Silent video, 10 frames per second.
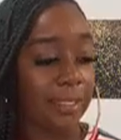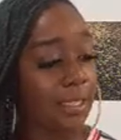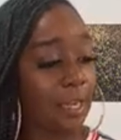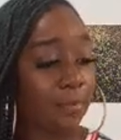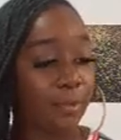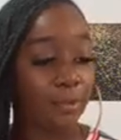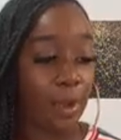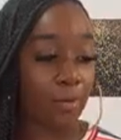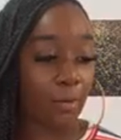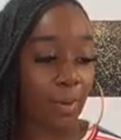to help you
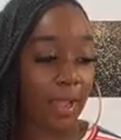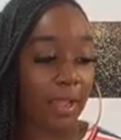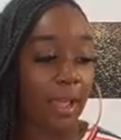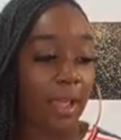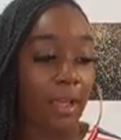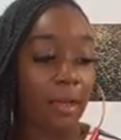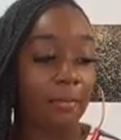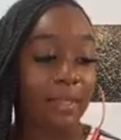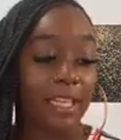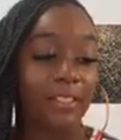along the way.
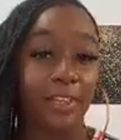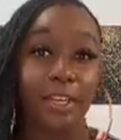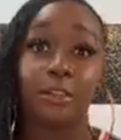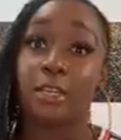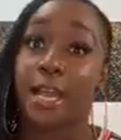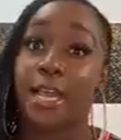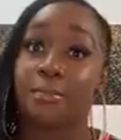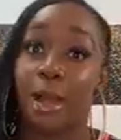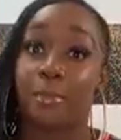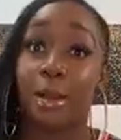These videos are guided
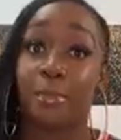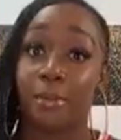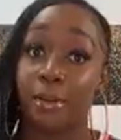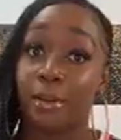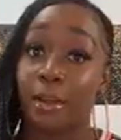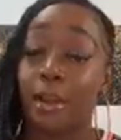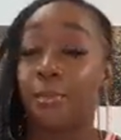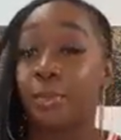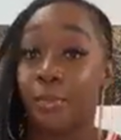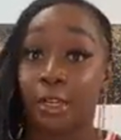by my book.
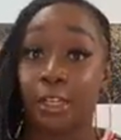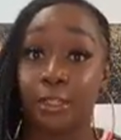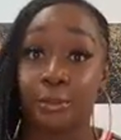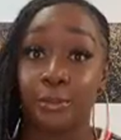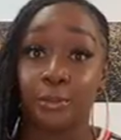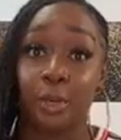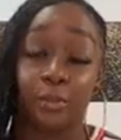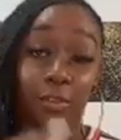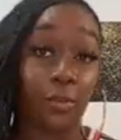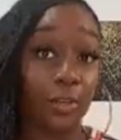The book includes
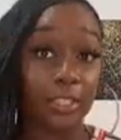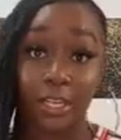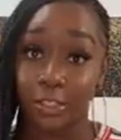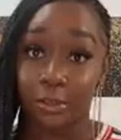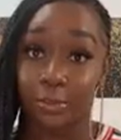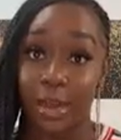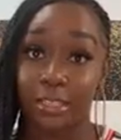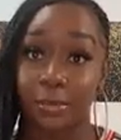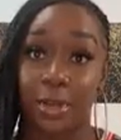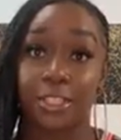over 1,400
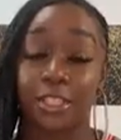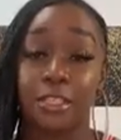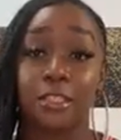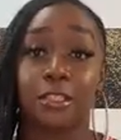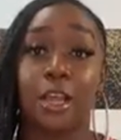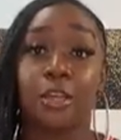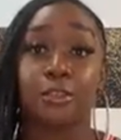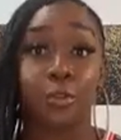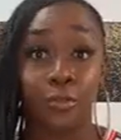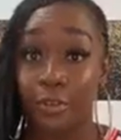practice questions,
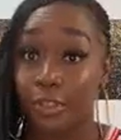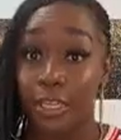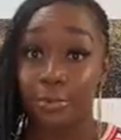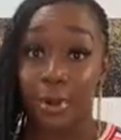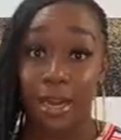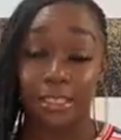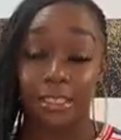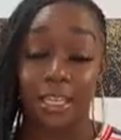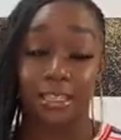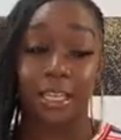2 full-length practice
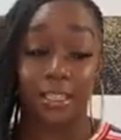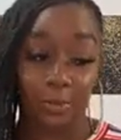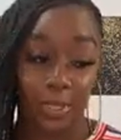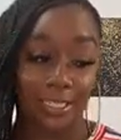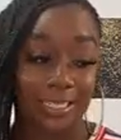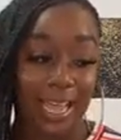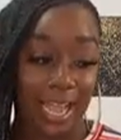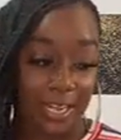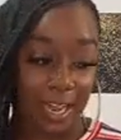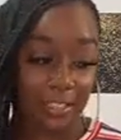tests, as well as a
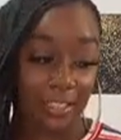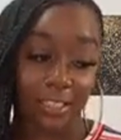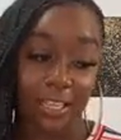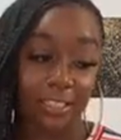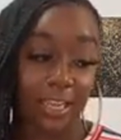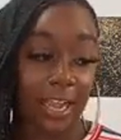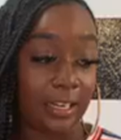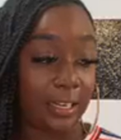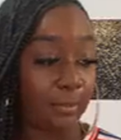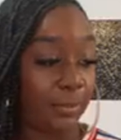diagnostic test that
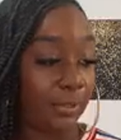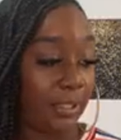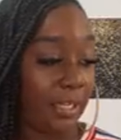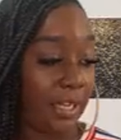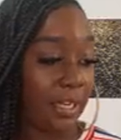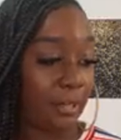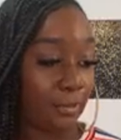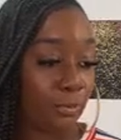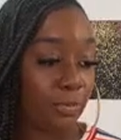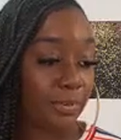of helps you to get in the
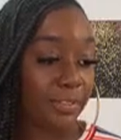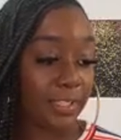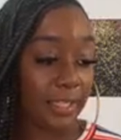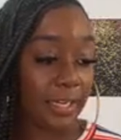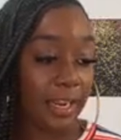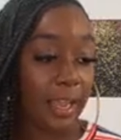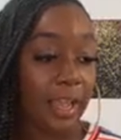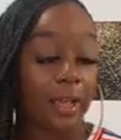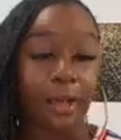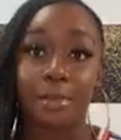groove of studying.
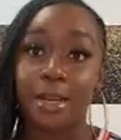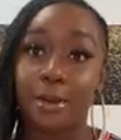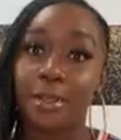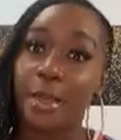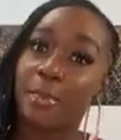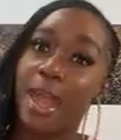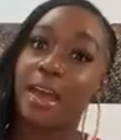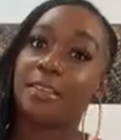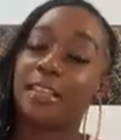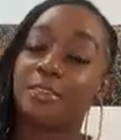I know that
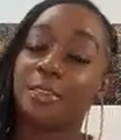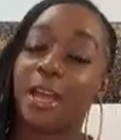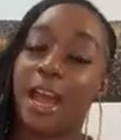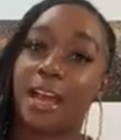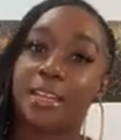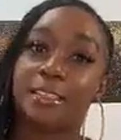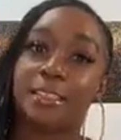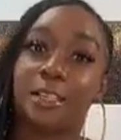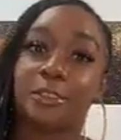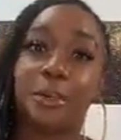math gives you guys
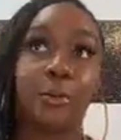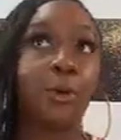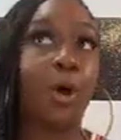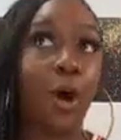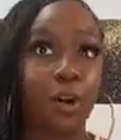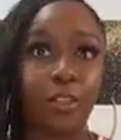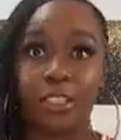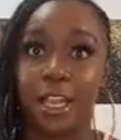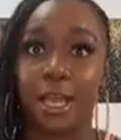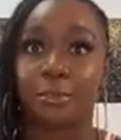trouble all the
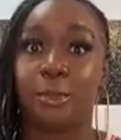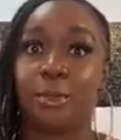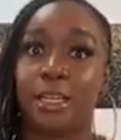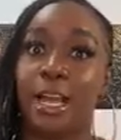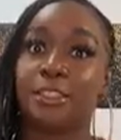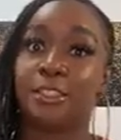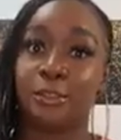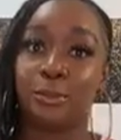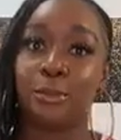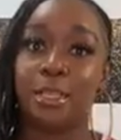time, so what I like to
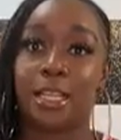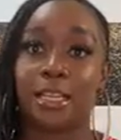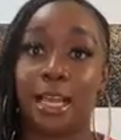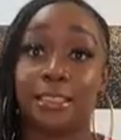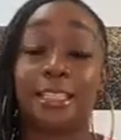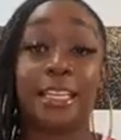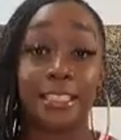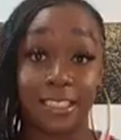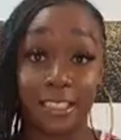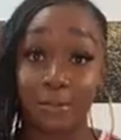do is I like to
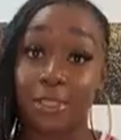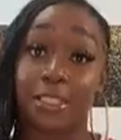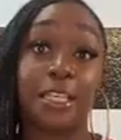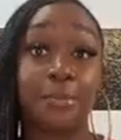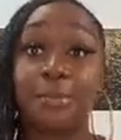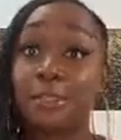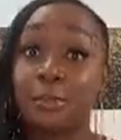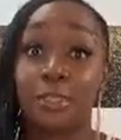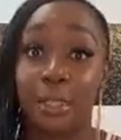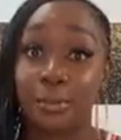kiss it, which is keep it
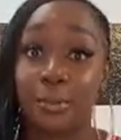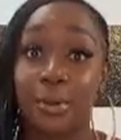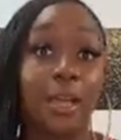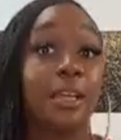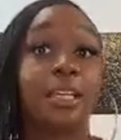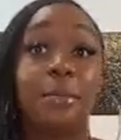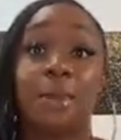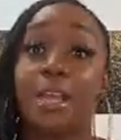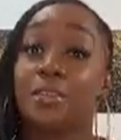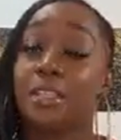super simple, keep
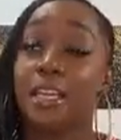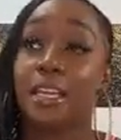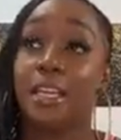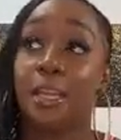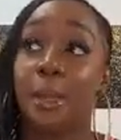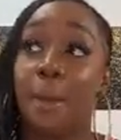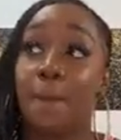everything